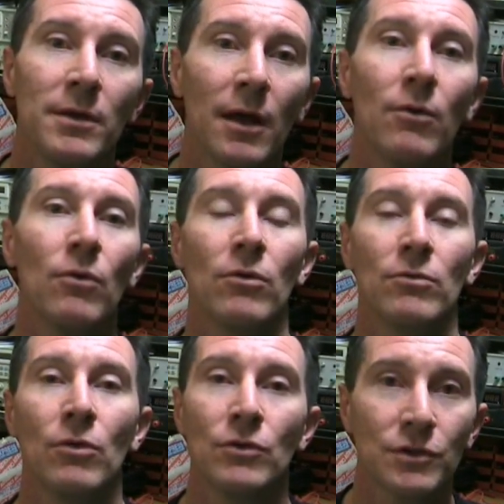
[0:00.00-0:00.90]
you know
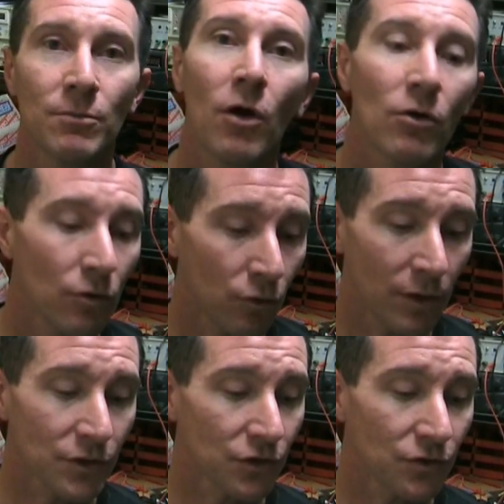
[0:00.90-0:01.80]
or, or some oral
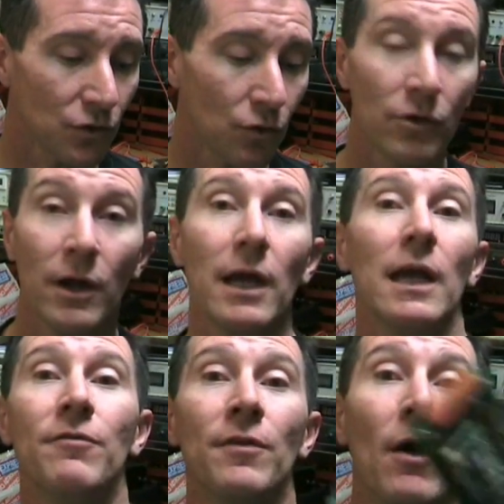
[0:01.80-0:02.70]
questions or
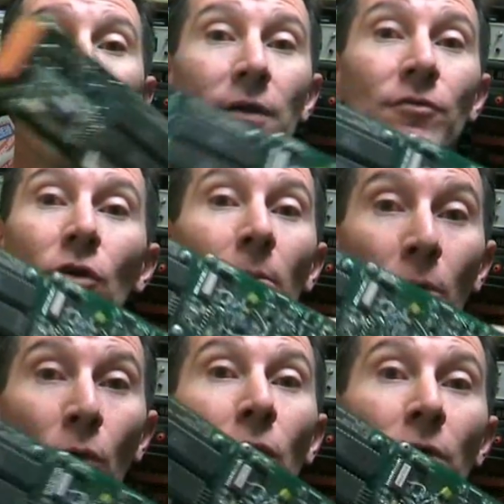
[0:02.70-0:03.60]
even they'll give you a
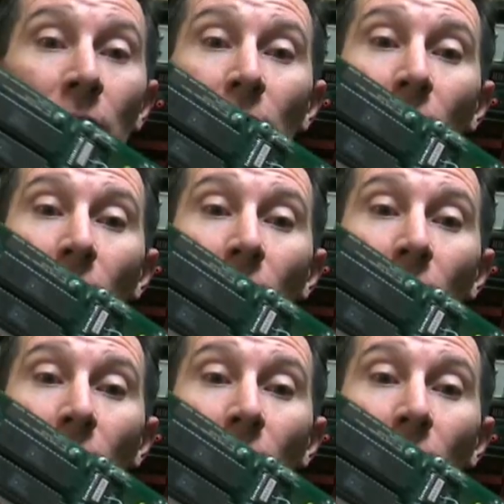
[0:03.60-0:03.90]
board